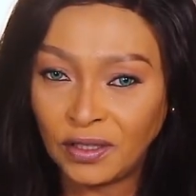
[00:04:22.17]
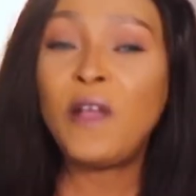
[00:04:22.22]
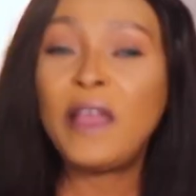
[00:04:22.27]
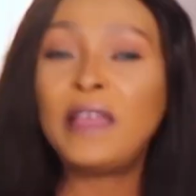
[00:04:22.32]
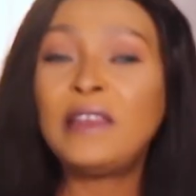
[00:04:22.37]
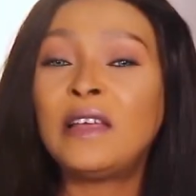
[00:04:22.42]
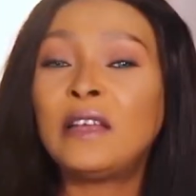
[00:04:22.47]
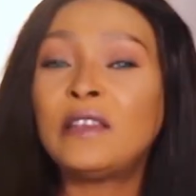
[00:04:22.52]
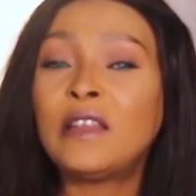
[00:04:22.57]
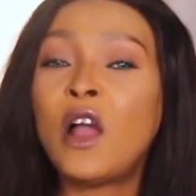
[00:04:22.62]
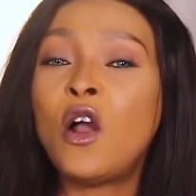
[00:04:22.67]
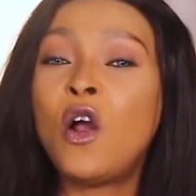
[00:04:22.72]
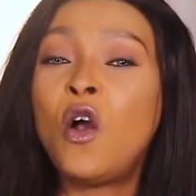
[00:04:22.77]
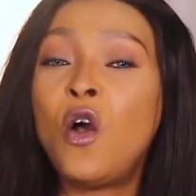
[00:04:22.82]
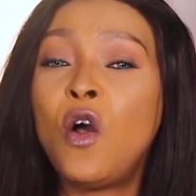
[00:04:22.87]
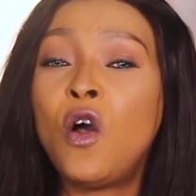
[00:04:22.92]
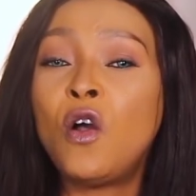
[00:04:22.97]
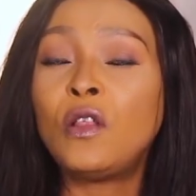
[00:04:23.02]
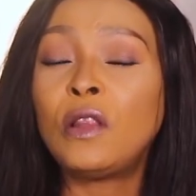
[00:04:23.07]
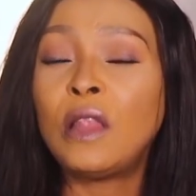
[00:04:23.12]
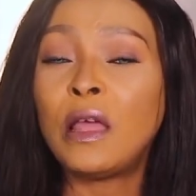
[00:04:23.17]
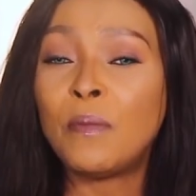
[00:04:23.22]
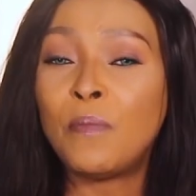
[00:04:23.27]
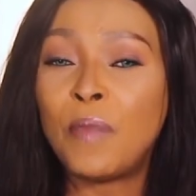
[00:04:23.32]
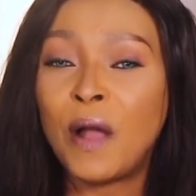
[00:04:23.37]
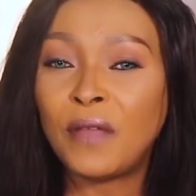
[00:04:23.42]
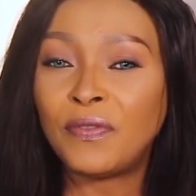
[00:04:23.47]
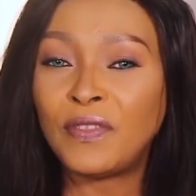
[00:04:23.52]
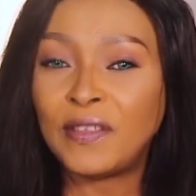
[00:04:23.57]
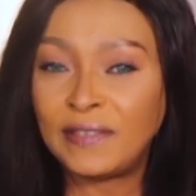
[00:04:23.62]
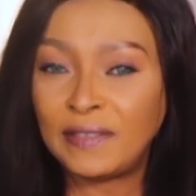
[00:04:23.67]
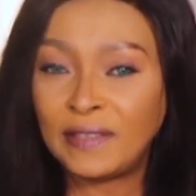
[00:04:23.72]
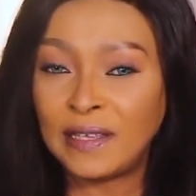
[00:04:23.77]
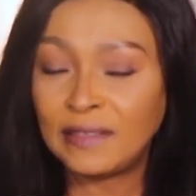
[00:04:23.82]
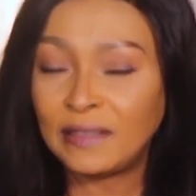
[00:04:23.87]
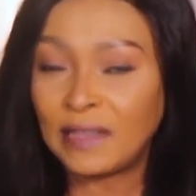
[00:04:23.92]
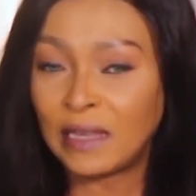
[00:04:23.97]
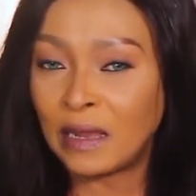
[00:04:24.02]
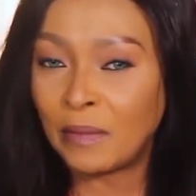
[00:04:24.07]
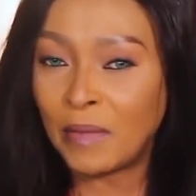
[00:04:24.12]
Find out all about these
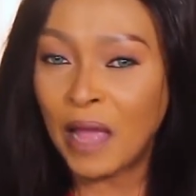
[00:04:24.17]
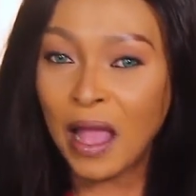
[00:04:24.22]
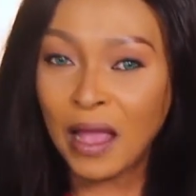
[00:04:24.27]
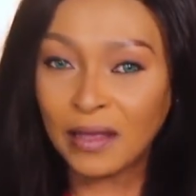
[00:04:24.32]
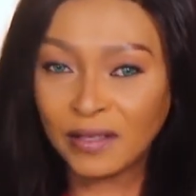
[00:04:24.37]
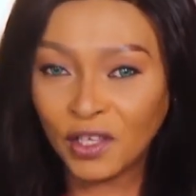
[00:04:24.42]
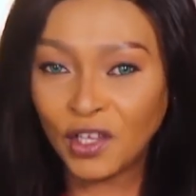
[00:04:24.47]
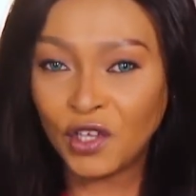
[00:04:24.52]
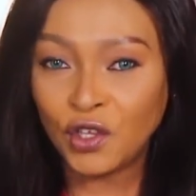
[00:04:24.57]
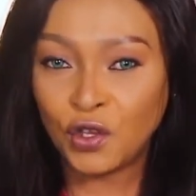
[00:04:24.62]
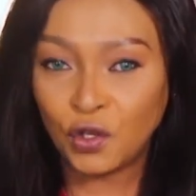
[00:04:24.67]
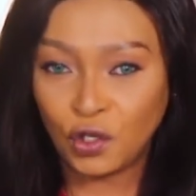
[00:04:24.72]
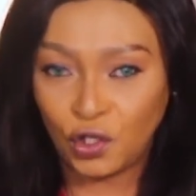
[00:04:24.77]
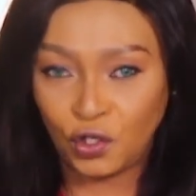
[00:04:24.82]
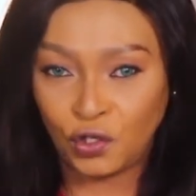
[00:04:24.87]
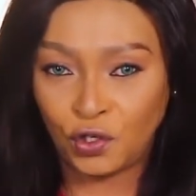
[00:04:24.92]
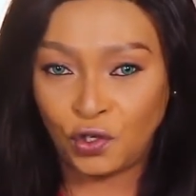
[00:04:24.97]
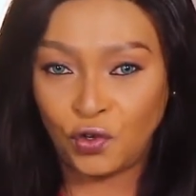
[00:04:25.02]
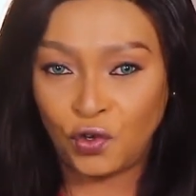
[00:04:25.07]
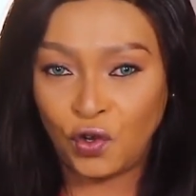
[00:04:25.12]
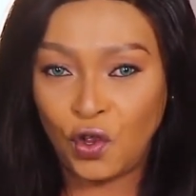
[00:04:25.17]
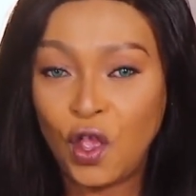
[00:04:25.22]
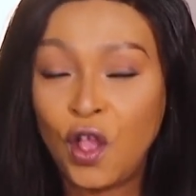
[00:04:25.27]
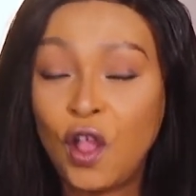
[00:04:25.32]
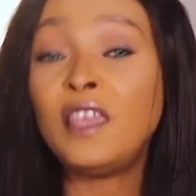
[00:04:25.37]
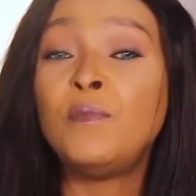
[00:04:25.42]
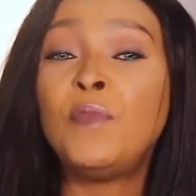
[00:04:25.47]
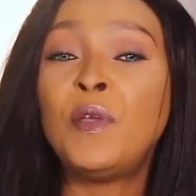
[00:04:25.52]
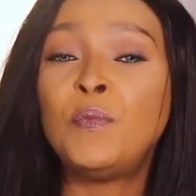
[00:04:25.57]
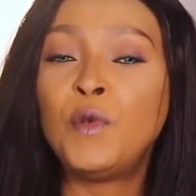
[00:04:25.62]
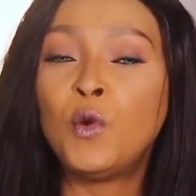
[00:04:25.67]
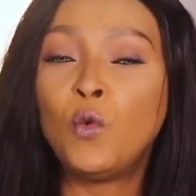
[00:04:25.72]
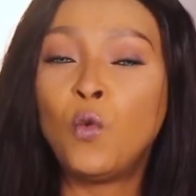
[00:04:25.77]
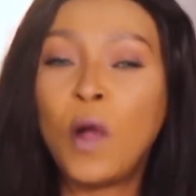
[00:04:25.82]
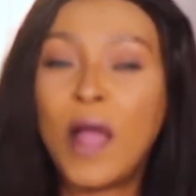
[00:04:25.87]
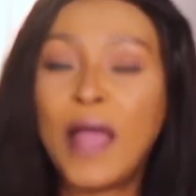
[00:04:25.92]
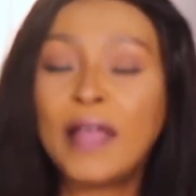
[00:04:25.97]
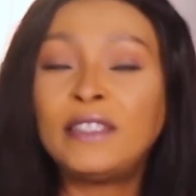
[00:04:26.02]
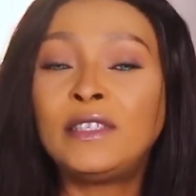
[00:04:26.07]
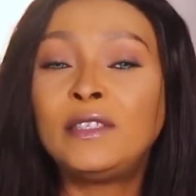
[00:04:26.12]
things that I'm asking you to do. It may be
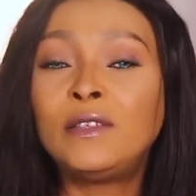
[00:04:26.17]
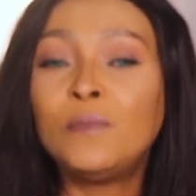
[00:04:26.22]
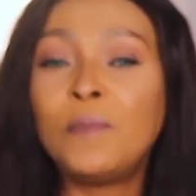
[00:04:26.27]
wise to